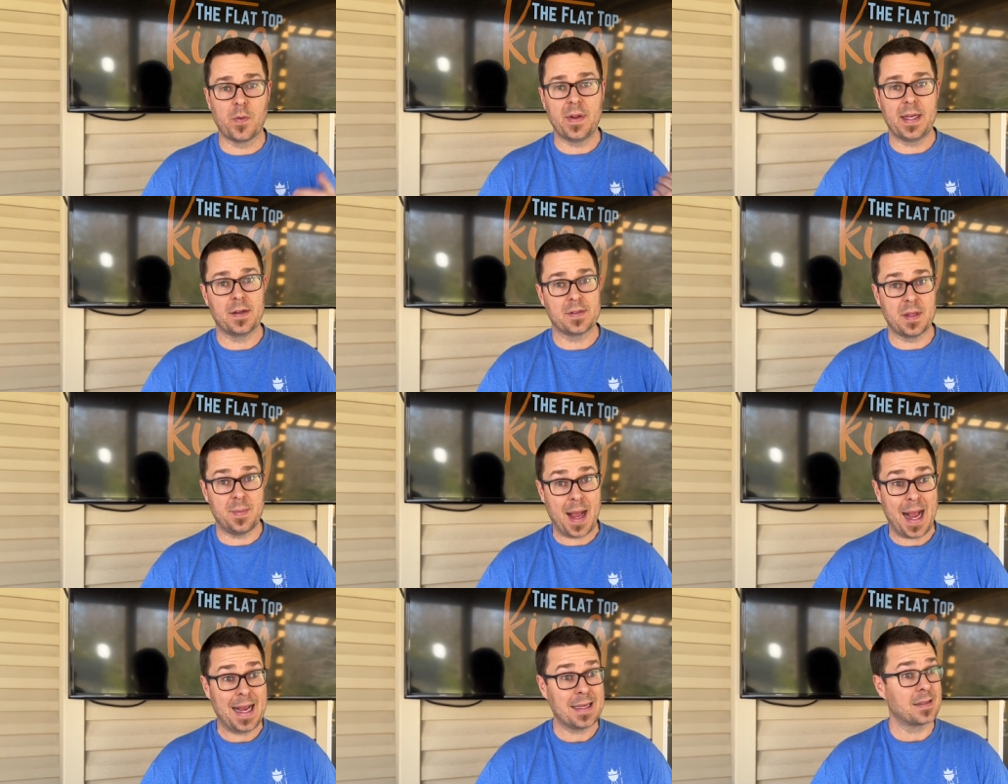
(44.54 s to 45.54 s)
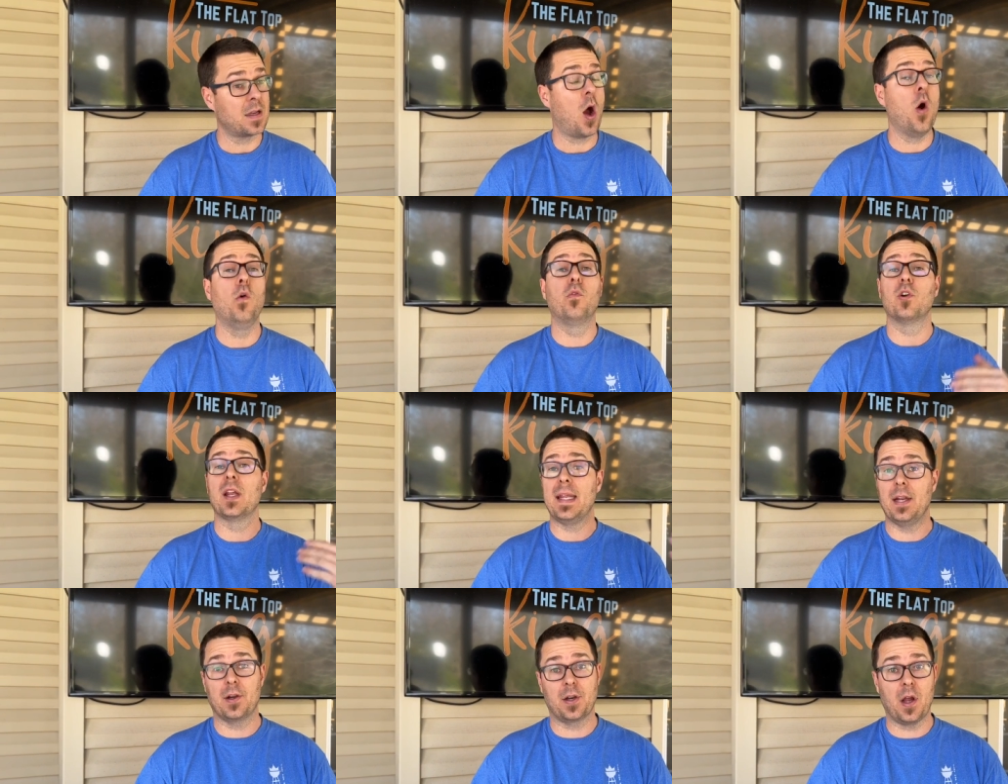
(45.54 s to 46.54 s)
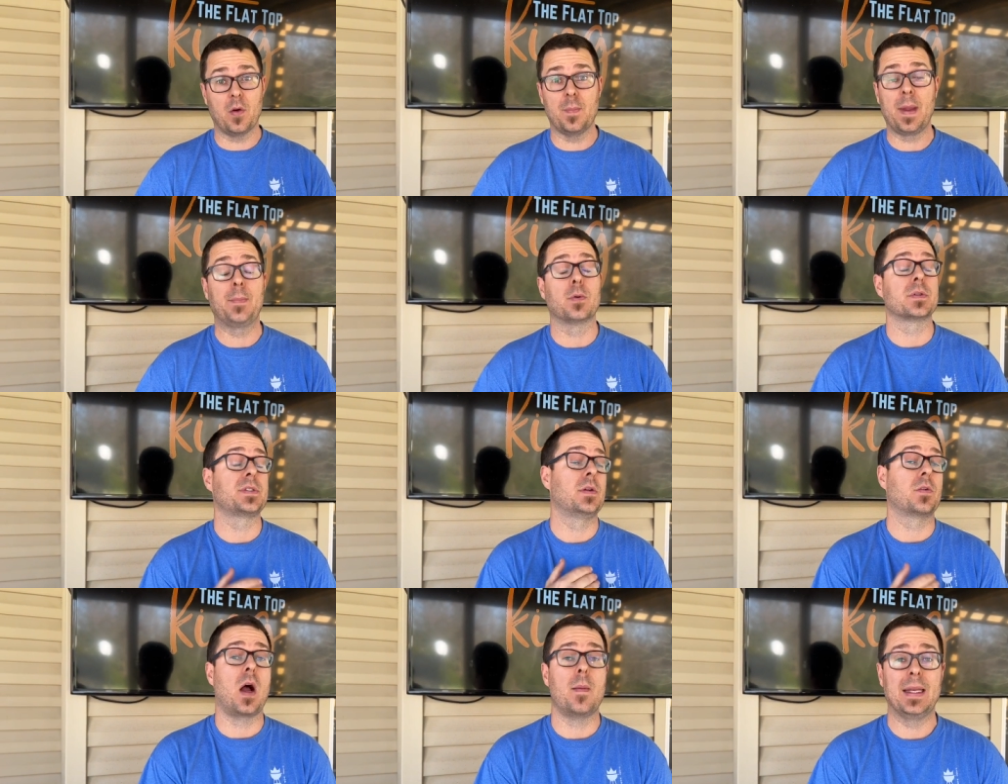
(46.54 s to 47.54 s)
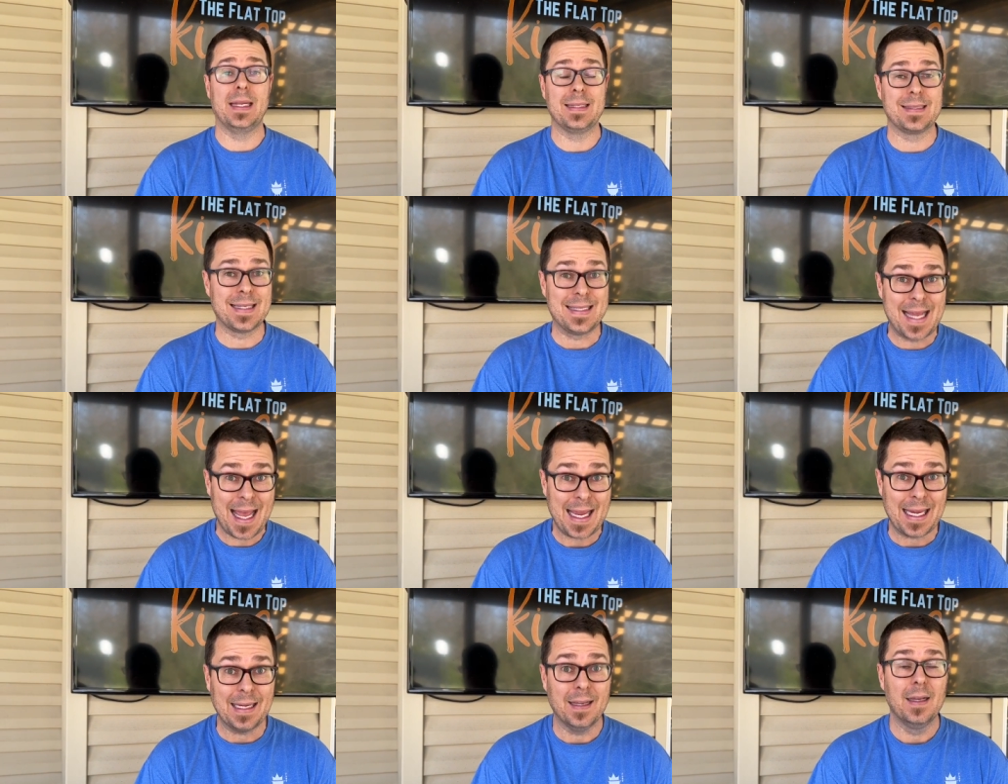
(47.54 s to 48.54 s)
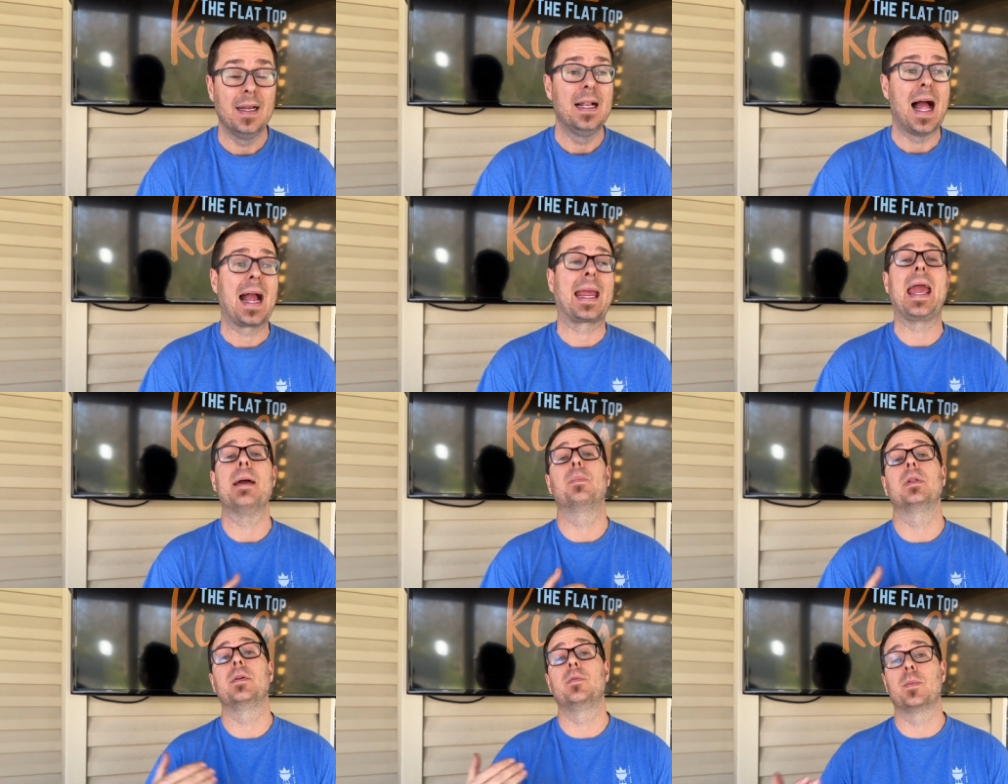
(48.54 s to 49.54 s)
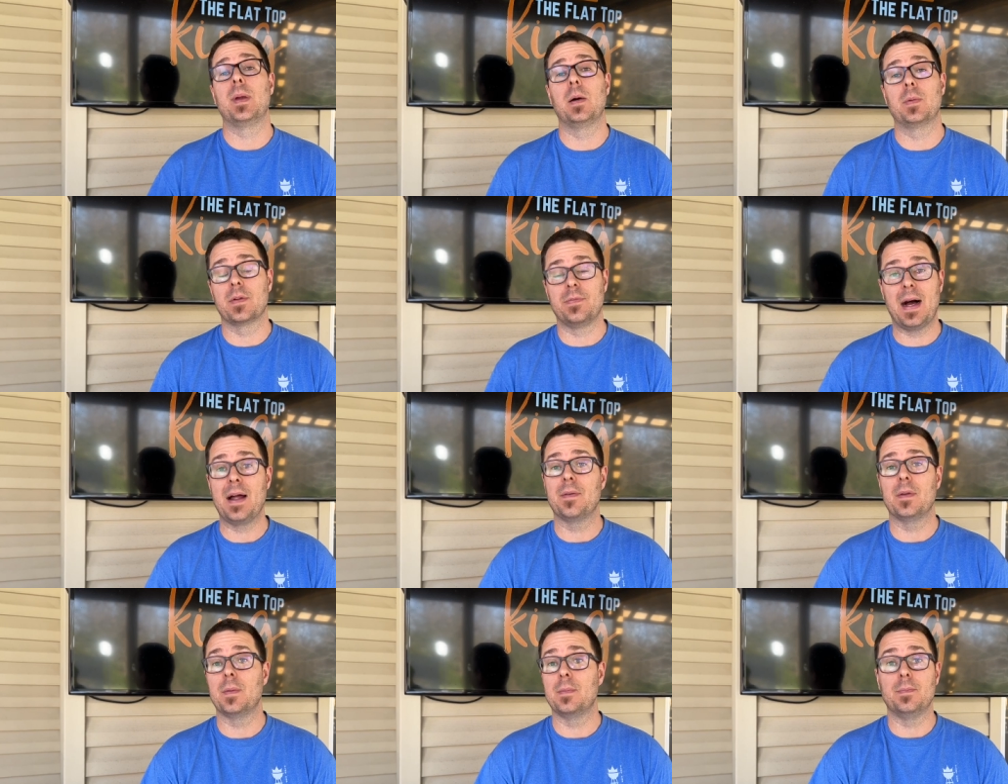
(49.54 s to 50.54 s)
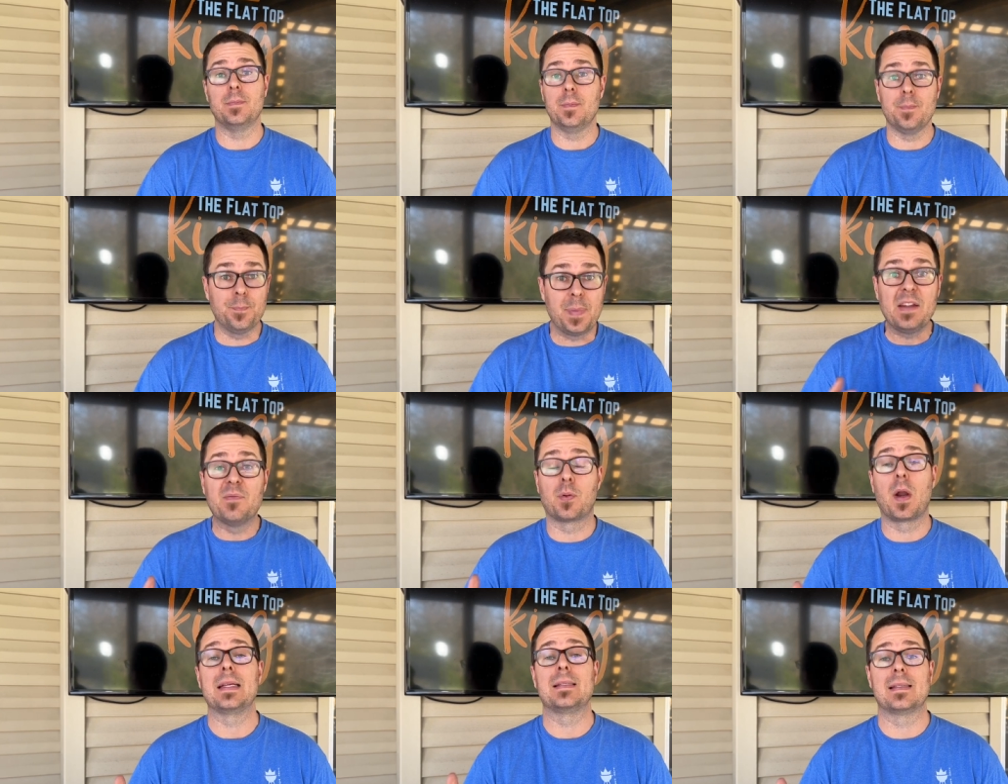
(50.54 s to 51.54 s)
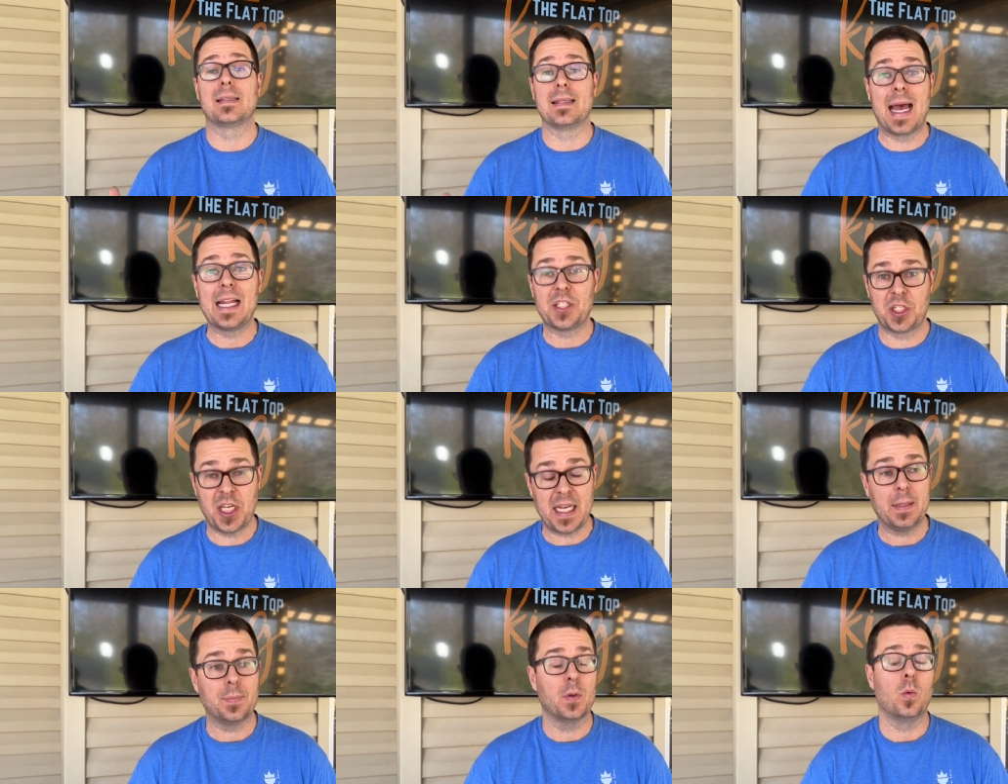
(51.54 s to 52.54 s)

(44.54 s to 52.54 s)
videos in the past, over a year ago, and people are still commenting today, I can't believe you'll be able to find beef prices that cheap.